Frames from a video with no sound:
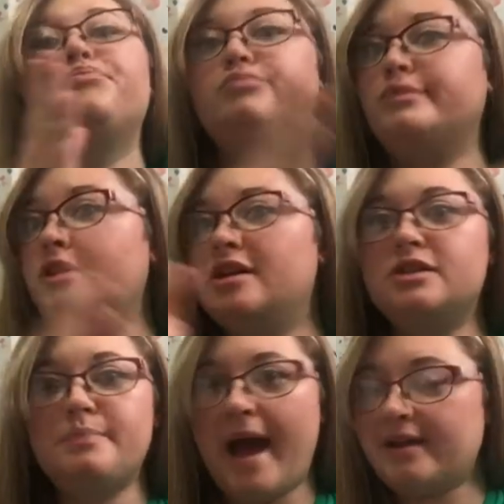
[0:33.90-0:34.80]
years
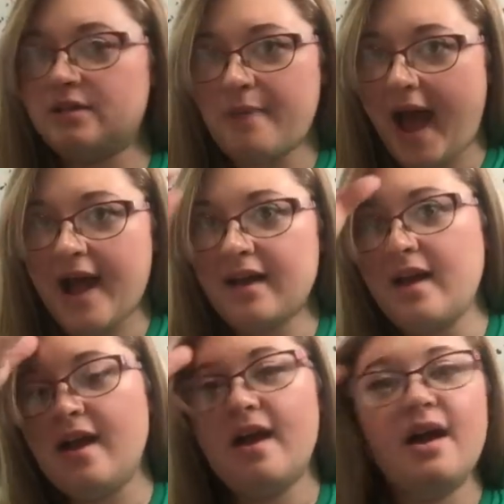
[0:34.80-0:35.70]
back to back.
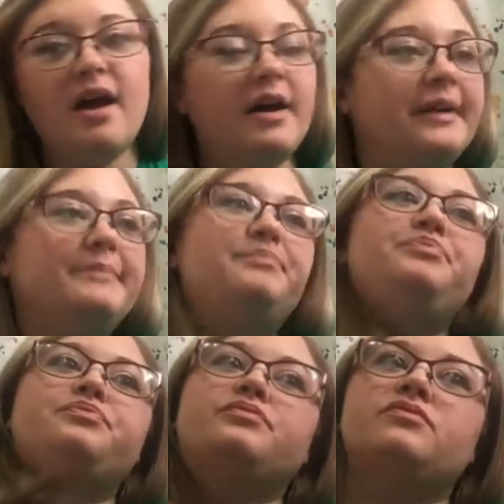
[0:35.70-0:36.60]

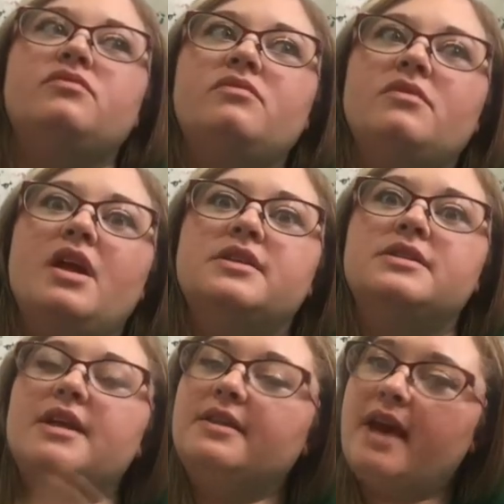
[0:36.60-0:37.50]

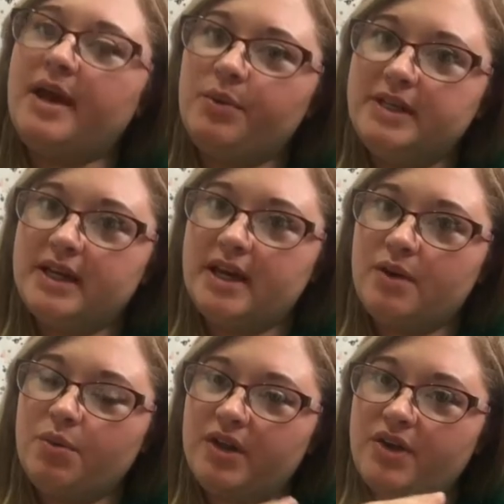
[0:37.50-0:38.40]
Sonlight we
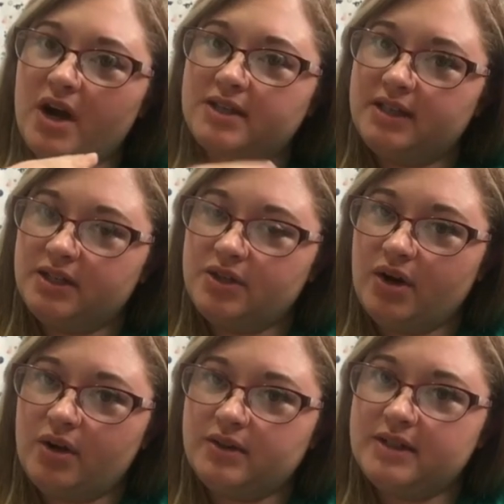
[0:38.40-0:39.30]
did with our
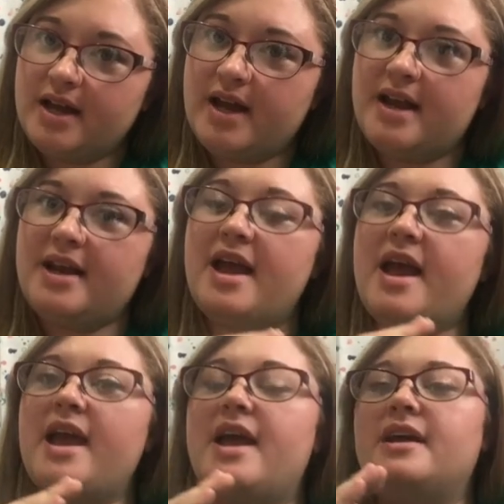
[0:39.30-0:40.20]
6-year-old son,
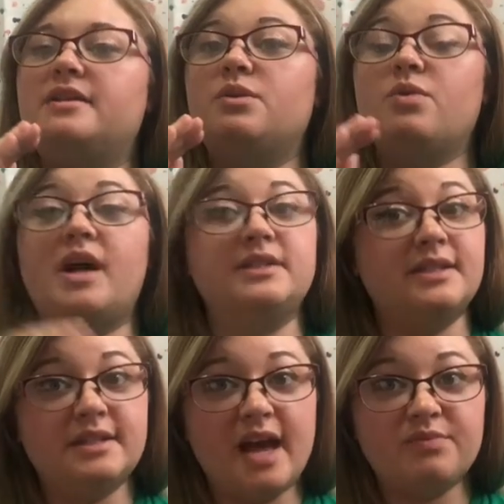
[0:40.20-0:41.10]
and the Rod and
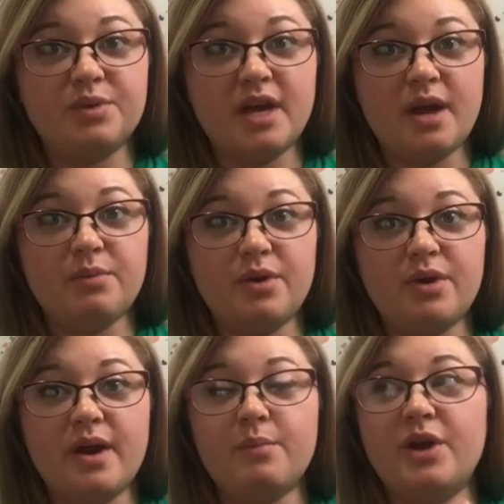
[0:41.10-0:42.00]
Staff pre-K
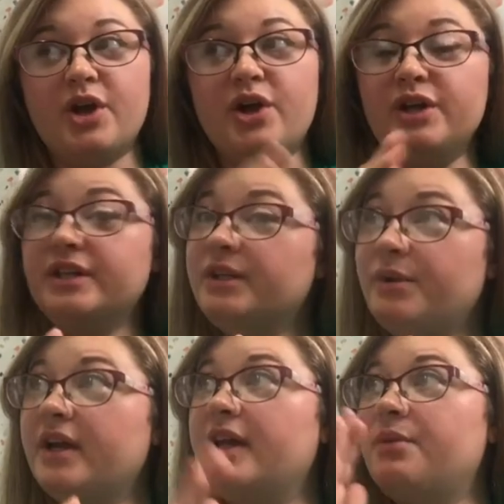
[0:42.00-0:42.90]
program we are currently
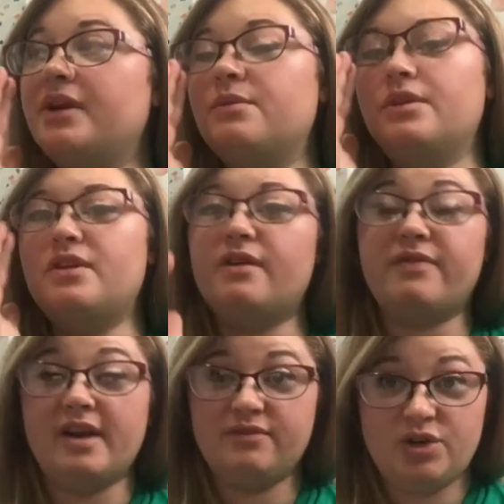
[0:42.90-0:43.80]
working with our
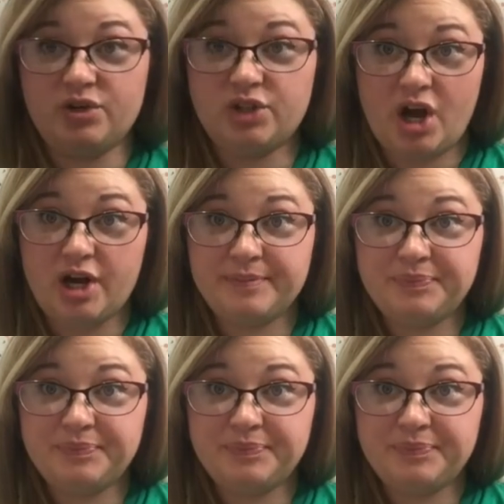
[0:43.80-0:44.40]
5-year-old daughter.